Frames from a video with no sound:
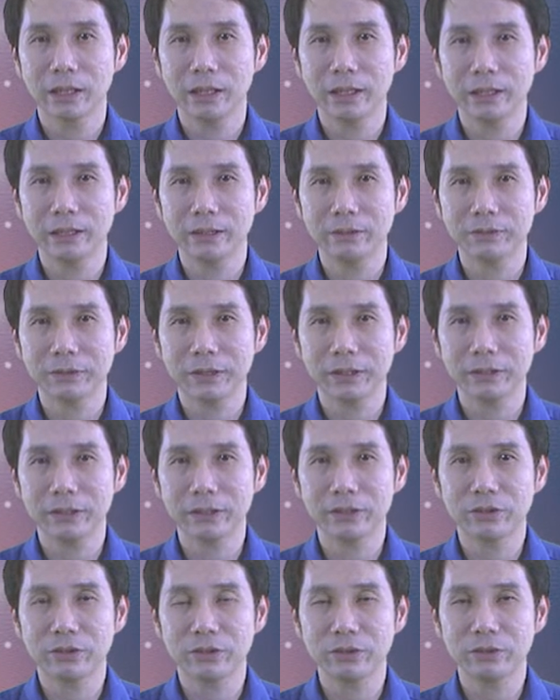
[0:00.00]
header file
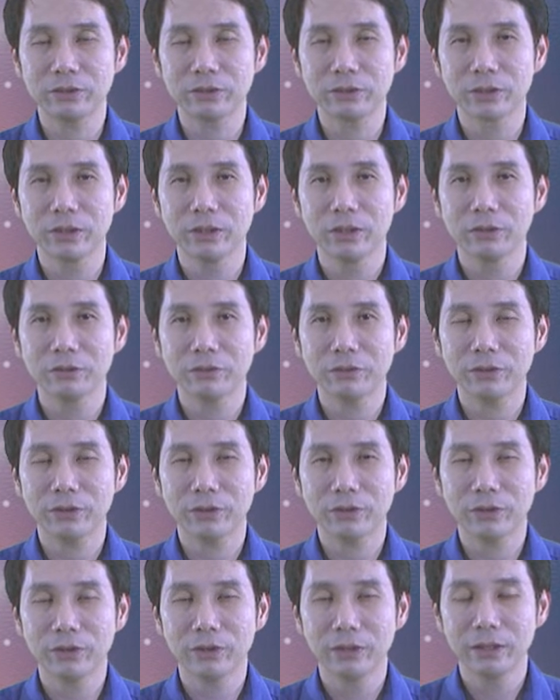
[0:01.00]
that's used
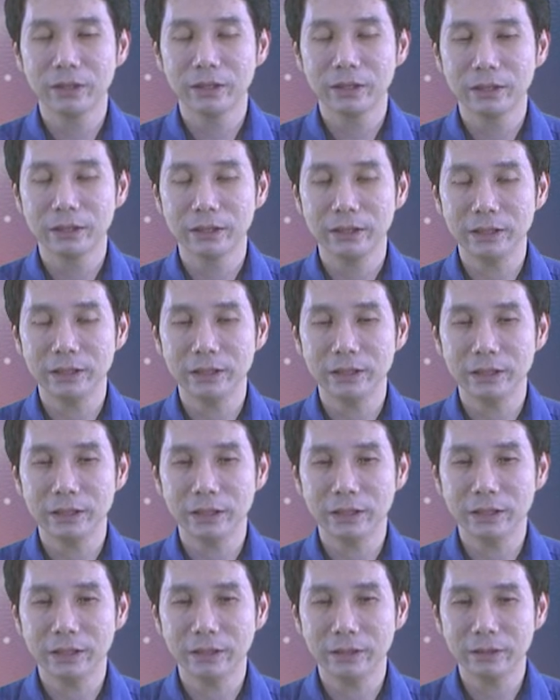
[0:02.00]
for the
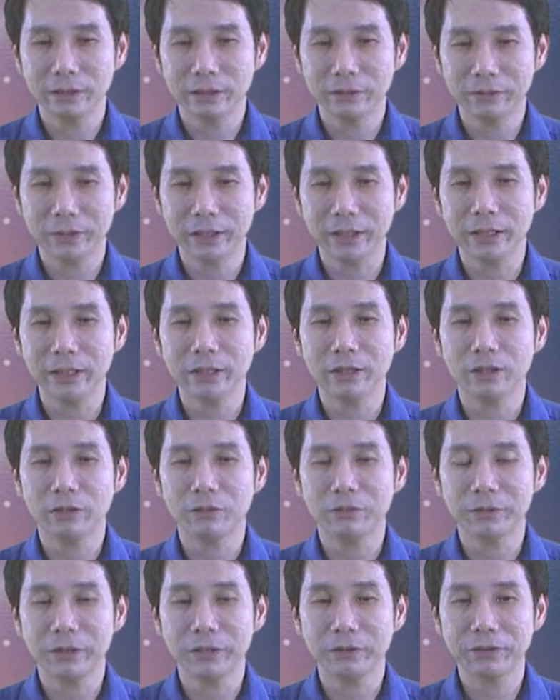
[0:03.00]
defining
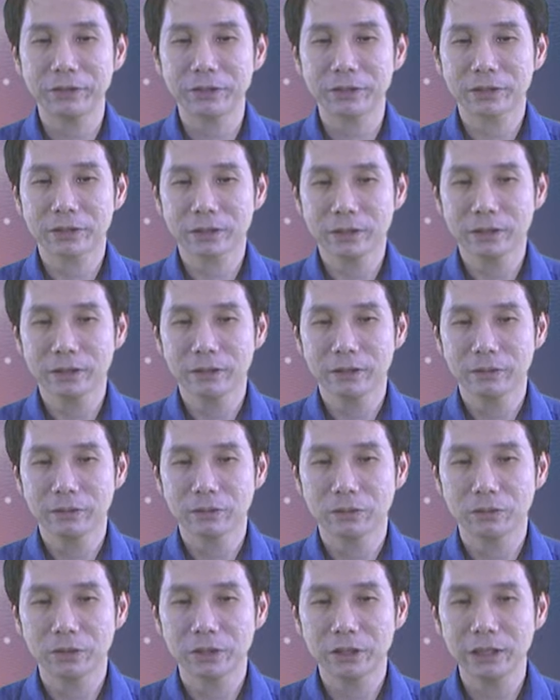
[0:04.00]
of various
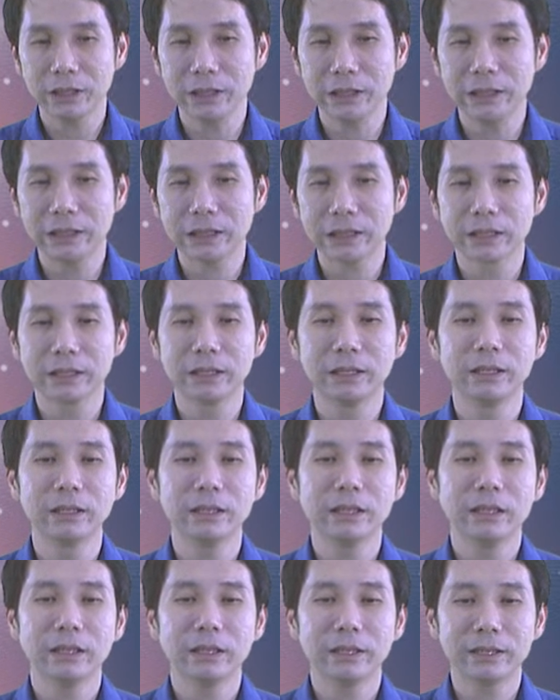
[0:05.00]
routines.
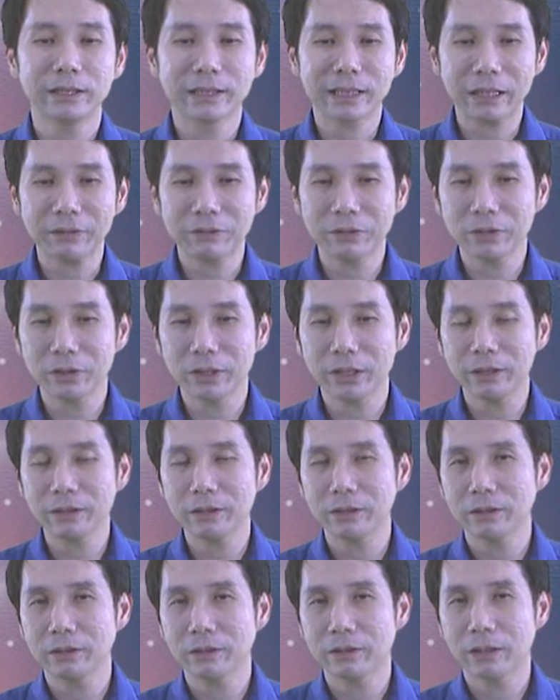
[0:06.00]
The
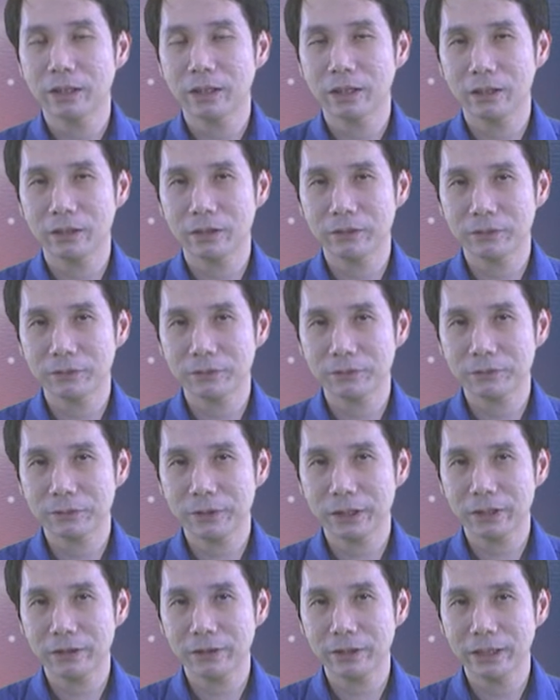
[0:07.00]
scaffolding
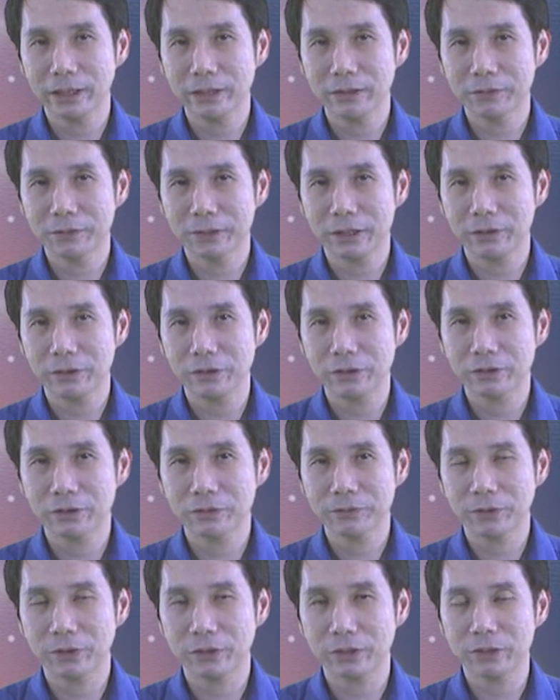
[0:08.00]
header file
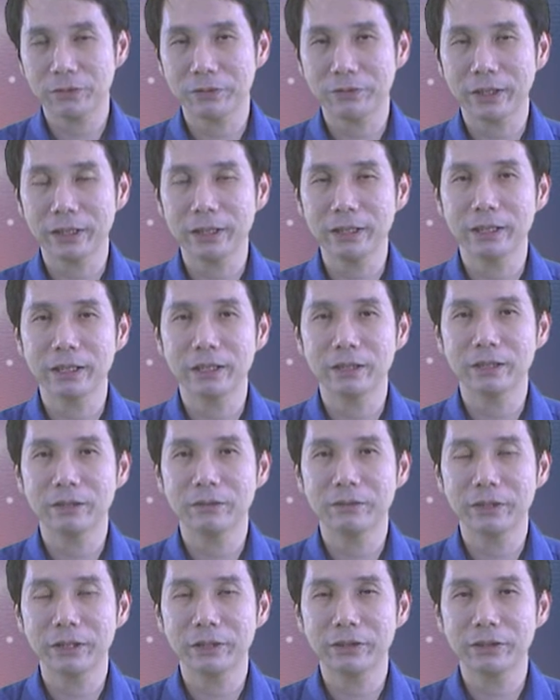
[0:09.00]
used for defining the
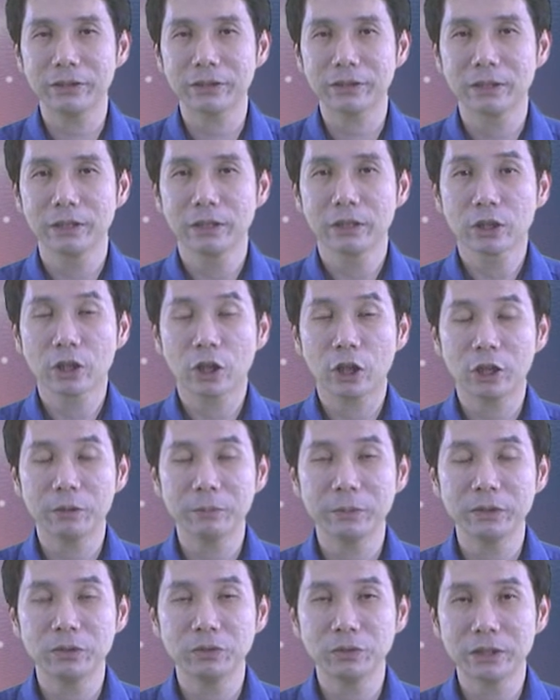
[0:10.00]
various
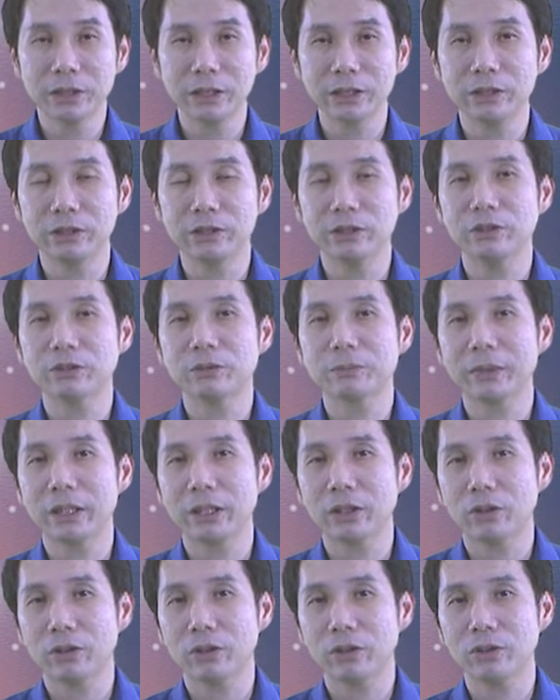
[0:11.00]
common routines used
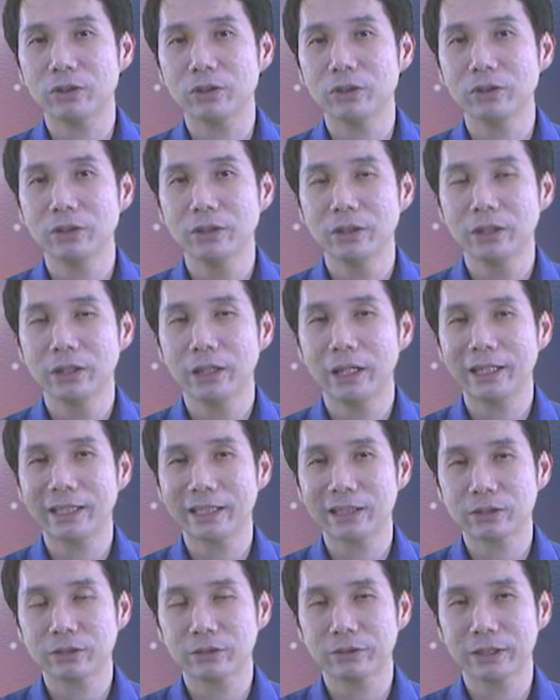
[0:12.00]
by all
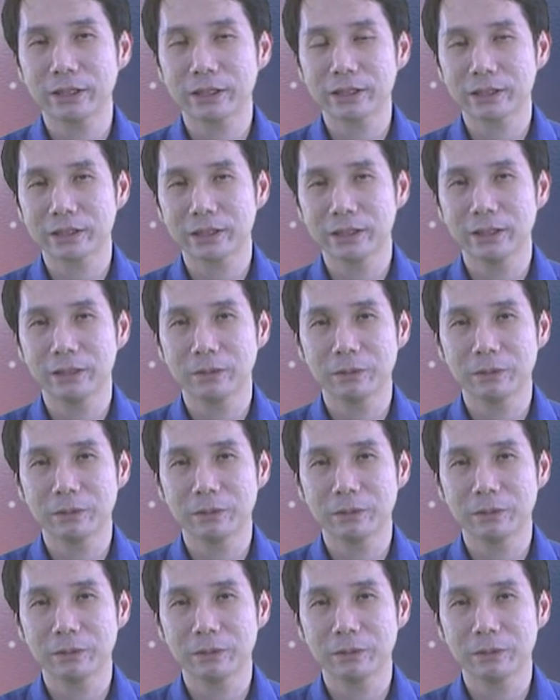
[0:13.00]
NxOS